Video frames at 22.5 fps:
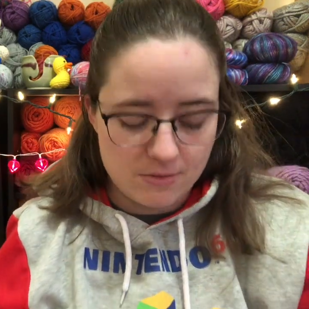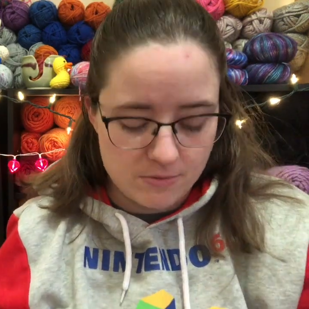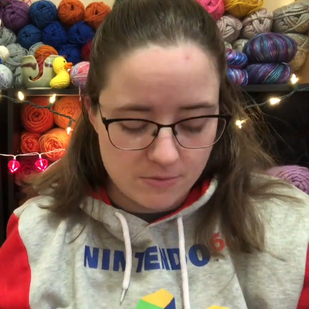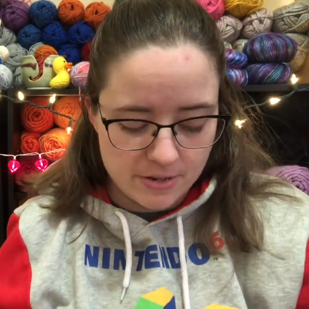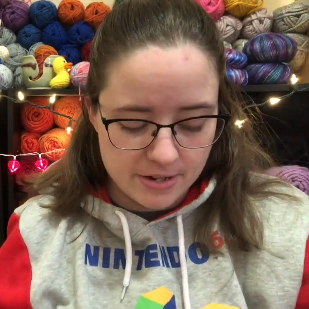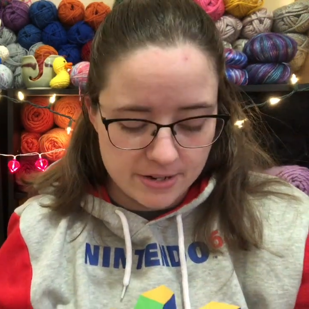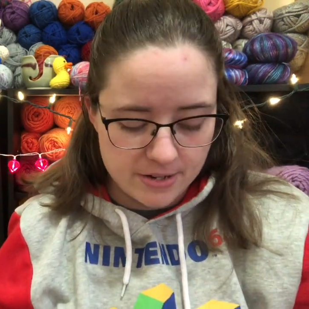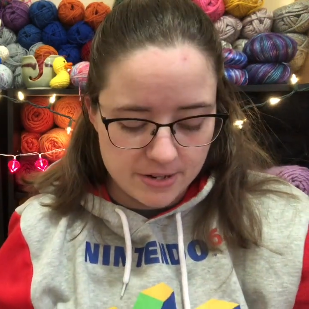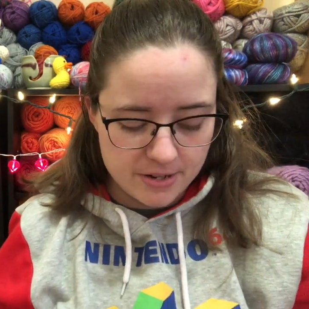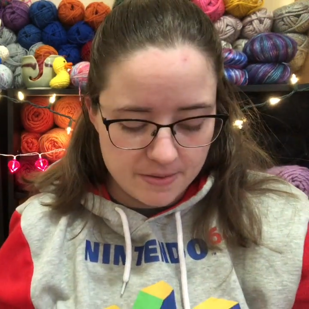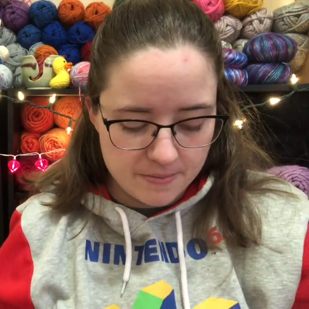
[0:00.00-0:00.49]

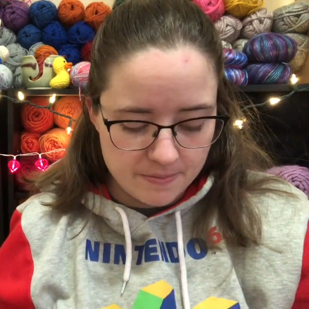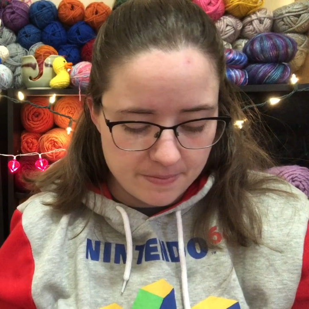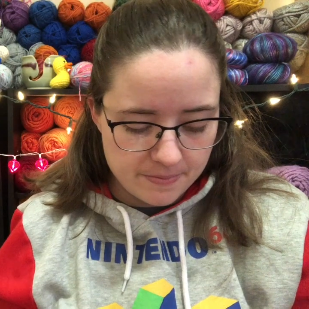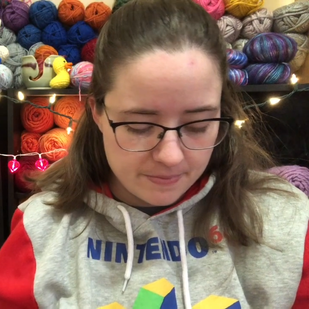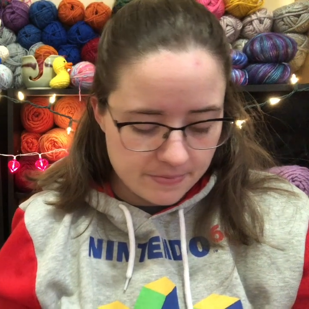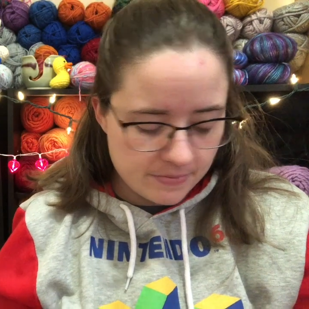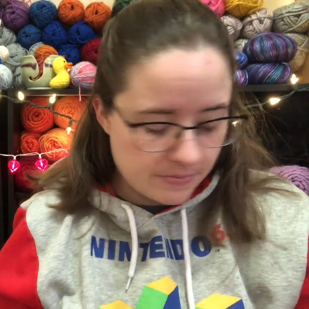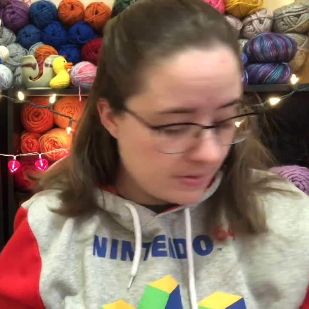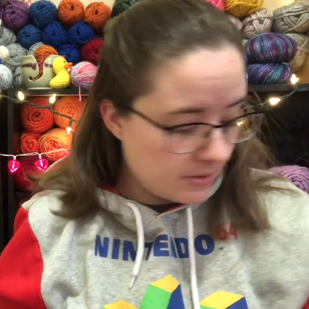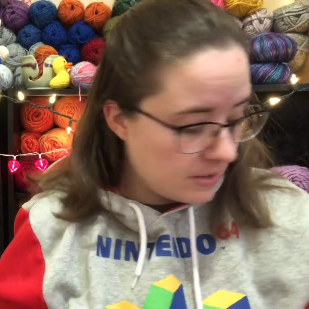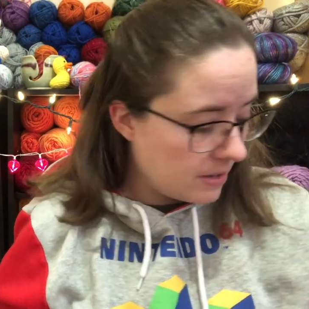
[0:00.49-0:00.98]
winner
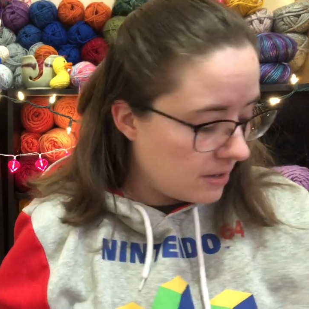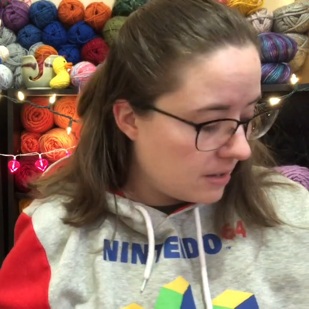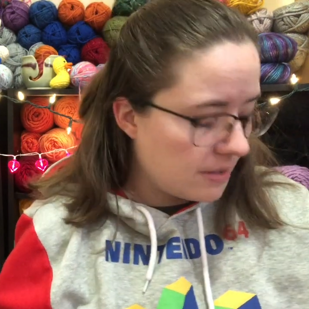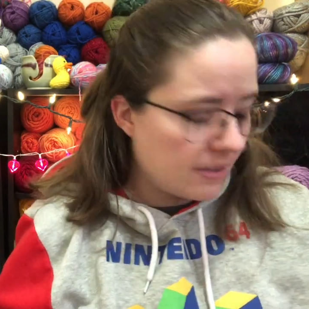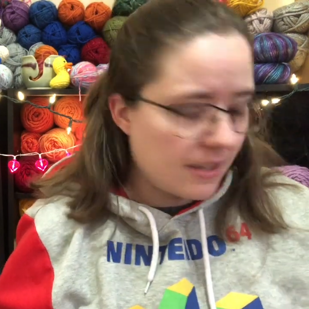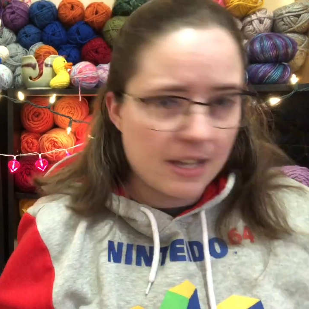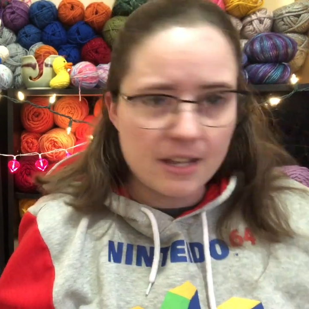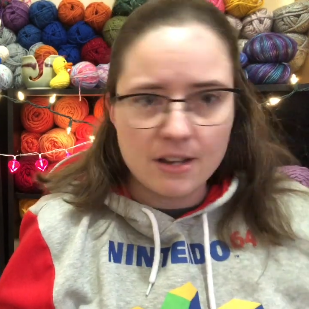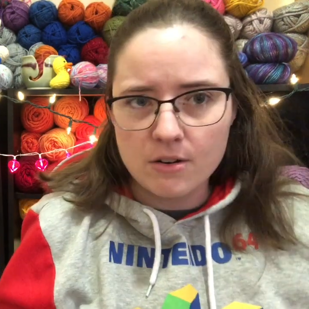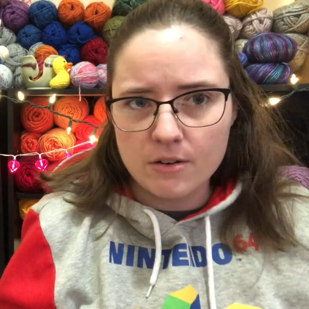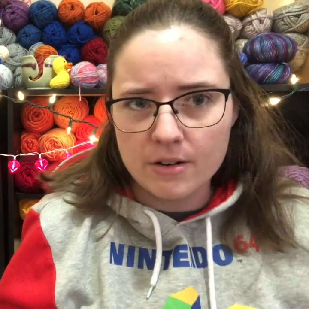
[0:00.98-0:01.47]

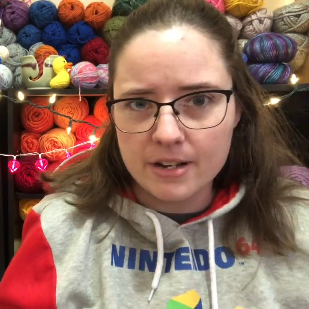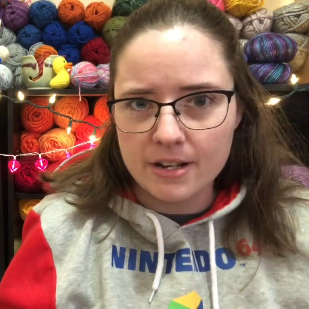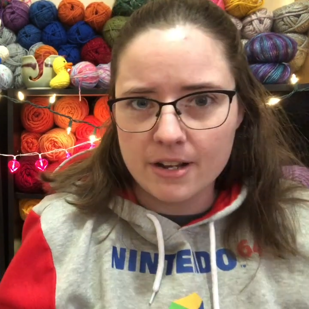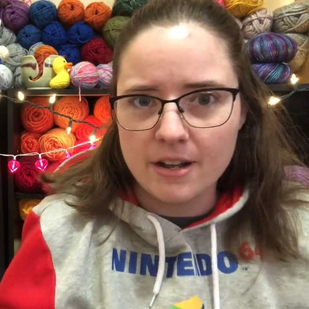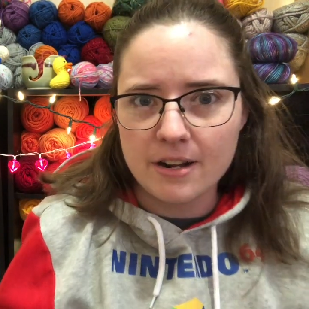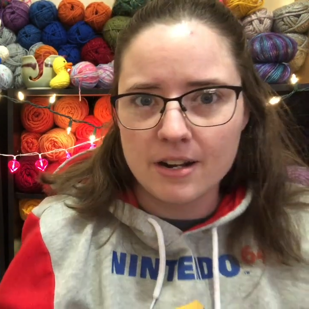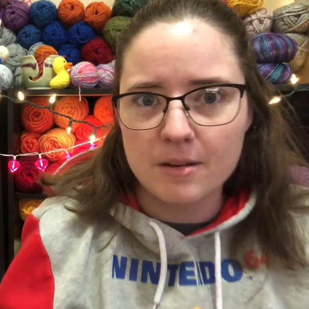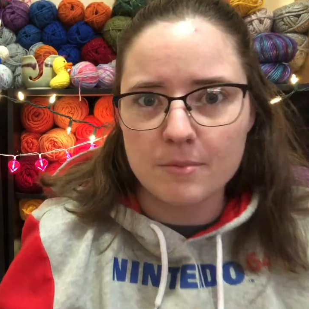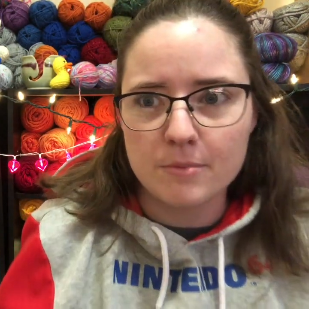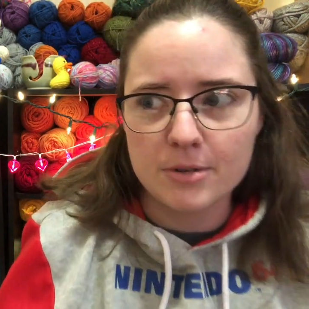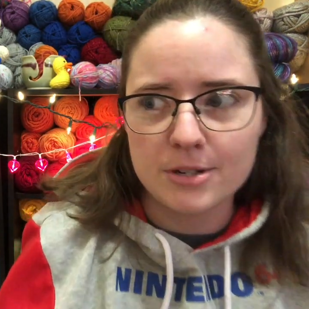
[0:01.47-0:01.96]
they already
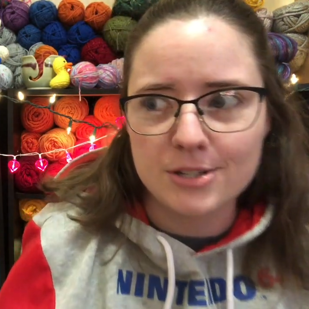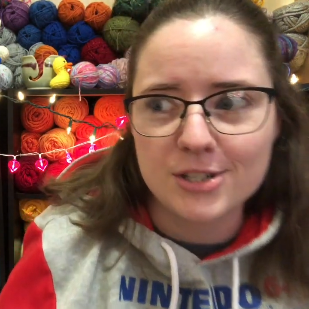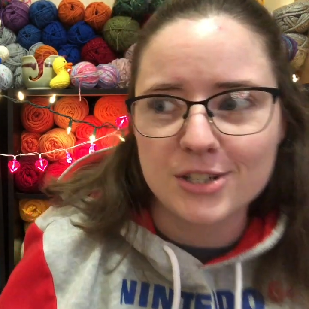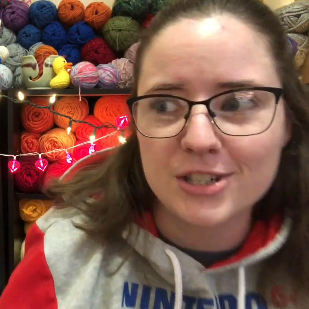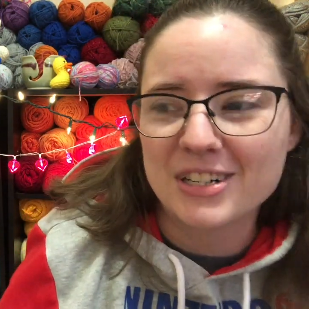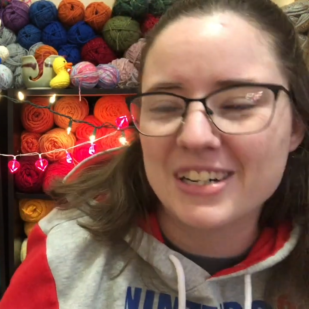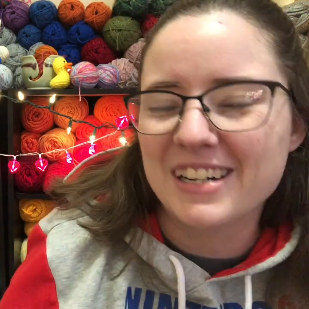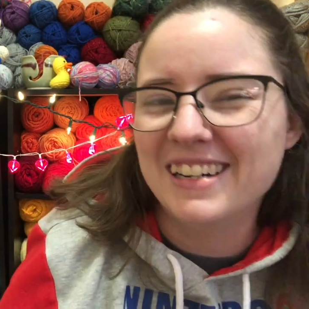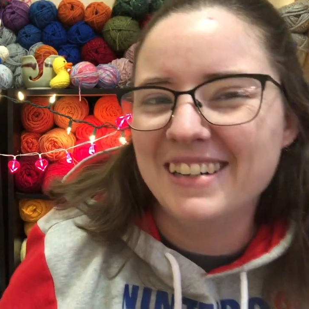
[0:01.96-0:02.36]
got it, I'm pretty sure.